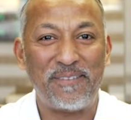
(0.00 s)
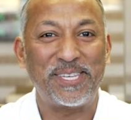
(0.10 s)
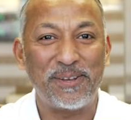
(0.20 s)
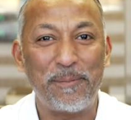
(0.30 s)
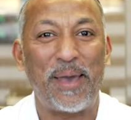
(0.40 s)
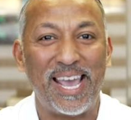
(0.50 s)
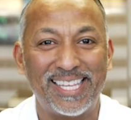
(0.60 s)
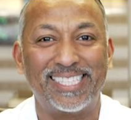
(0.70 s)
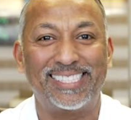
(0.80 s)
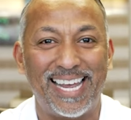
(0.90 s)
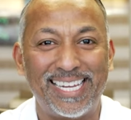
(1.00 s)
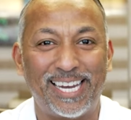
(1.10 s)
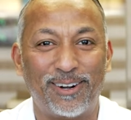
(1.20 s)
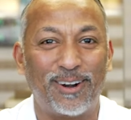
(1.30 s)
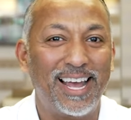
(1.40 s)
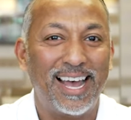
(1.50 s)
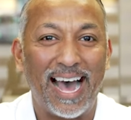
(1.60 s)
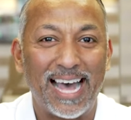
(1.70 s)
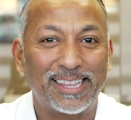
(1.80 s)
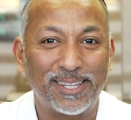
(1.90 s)
have to pay the daycare,
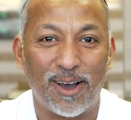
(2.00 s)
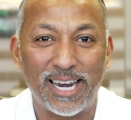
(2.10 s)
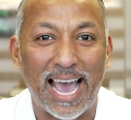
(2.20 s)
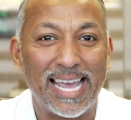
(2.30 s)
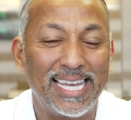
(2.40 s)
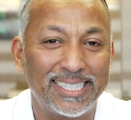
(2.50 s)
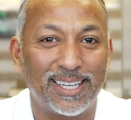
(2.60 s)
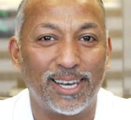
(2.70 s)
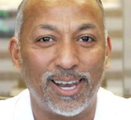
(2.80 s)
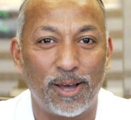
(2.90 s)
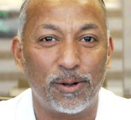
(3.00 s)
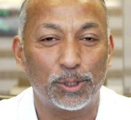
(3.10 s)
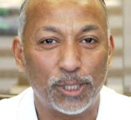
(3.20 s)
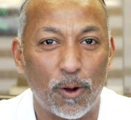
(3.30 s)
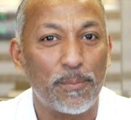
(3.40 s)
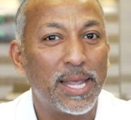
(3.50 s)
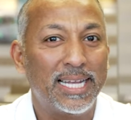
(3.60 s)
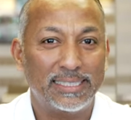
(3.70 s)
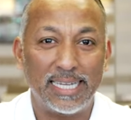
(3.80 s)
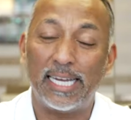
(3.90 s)
I thought I hit the lotto. So
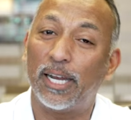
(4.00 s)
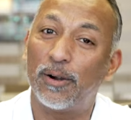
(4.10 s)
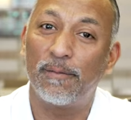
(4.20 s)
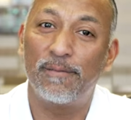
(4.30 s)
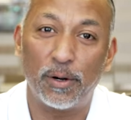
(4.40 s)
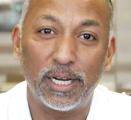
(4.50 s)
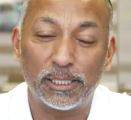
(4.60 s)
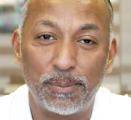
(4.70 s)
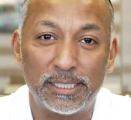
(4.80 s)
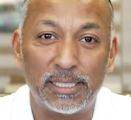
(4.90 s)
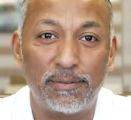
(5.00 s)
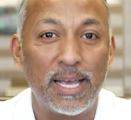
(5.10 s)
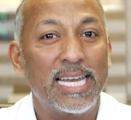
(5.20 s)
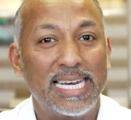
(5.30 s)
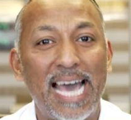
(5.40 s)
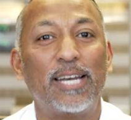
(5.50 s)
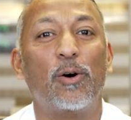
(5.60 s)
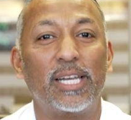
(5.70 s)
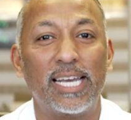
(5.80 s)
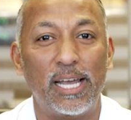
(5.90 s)
daycare, very expensive, not
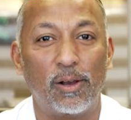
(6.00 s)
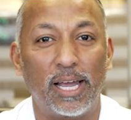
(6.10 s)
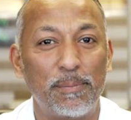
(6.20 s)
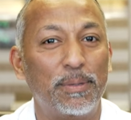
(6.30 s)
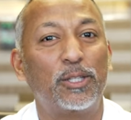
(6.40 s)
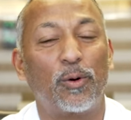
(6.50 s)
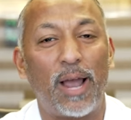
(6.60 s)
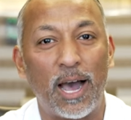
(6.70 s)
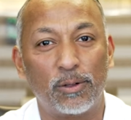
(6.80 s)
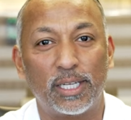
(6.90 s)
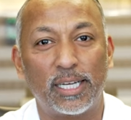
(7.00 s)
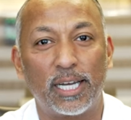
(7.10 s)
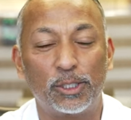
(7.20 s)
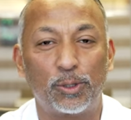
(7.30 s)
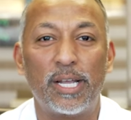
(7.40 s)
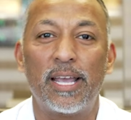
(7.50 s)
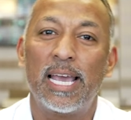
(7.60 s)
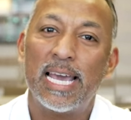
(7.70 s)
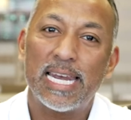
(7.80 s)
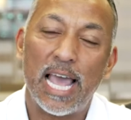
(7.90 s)
only in LA, but throughout the country.
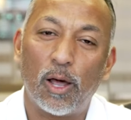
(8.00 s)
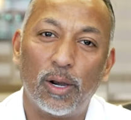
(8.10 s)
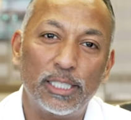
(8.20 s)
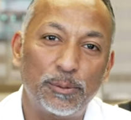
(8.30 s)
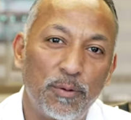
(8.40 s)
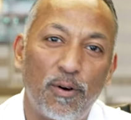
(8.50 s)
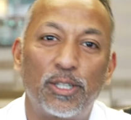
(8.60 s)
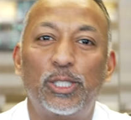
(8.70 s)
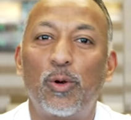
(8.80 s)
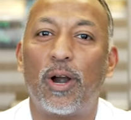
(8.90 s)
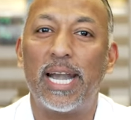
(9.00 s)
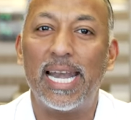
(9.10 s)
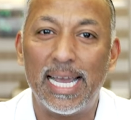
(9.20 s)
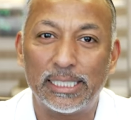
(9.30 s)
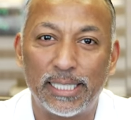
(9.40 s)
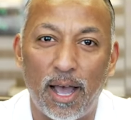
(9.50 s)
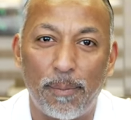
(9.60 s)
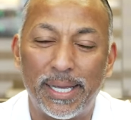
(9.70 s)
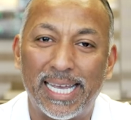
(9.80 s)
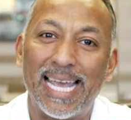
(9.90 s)
Now let's move on to our next
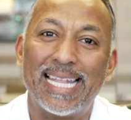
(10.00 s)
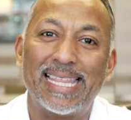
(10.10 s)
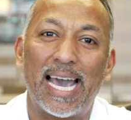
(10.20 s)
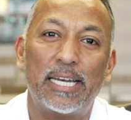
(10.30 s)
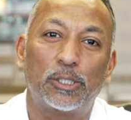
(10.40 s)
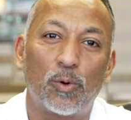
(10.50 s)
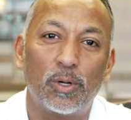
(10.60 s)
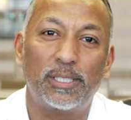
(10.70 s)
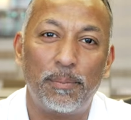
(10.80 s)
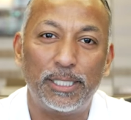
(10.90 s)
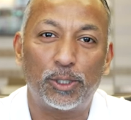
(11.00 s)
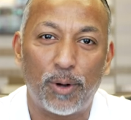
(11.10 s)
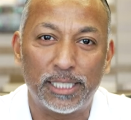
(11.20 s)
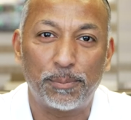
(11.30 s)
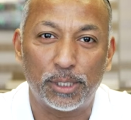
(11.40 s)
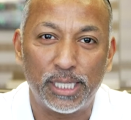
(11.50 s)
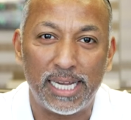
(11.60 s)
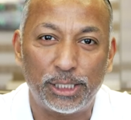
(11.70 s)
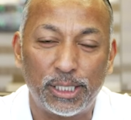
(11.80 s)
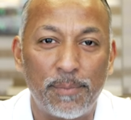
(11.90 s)
topic, and that is going to be
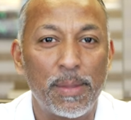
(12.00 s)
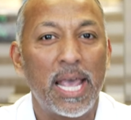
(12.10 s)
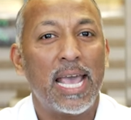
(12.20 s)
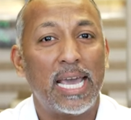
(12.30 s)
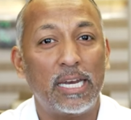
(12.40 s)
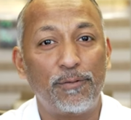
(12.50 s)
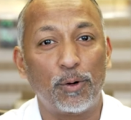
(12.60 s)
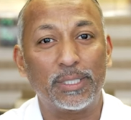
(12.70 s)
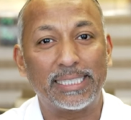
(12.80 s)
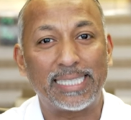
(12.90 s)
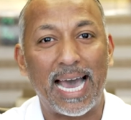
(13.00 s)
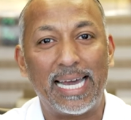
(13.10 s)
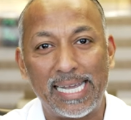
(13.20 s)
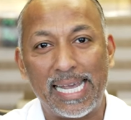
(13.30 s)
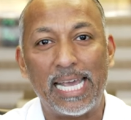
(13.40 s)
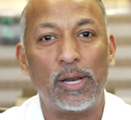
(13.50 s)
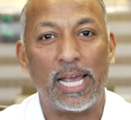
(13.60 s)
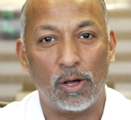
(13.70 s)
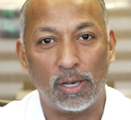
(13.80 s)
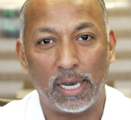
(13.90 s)
transportation. And if you reside in
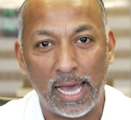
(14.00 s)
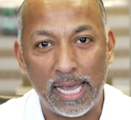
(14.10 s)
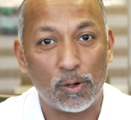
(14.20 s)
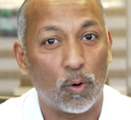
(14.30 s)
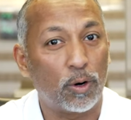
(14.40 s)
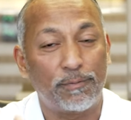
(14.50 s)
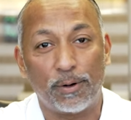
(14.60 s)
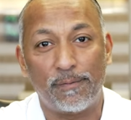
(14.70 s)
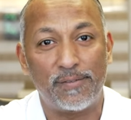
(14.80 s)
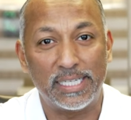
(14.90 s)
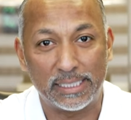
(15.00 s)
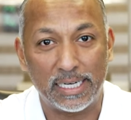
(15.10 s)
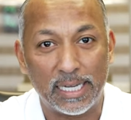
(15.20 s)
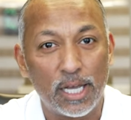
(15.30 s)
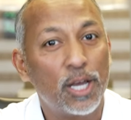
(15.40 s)
LA or if you're visiting,